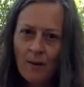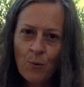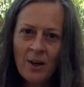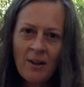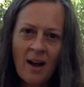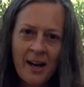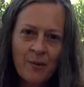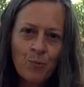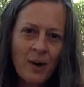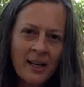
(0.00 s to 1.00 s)
Well, I
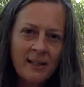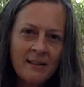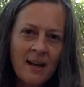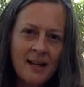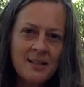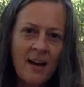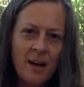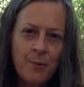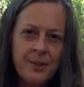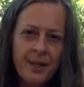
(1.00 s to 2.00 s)
recognized
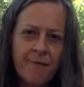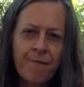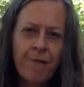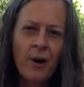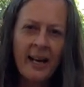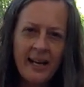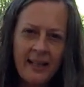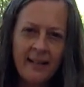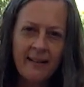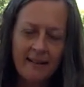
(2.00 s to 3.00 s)
I was afraid.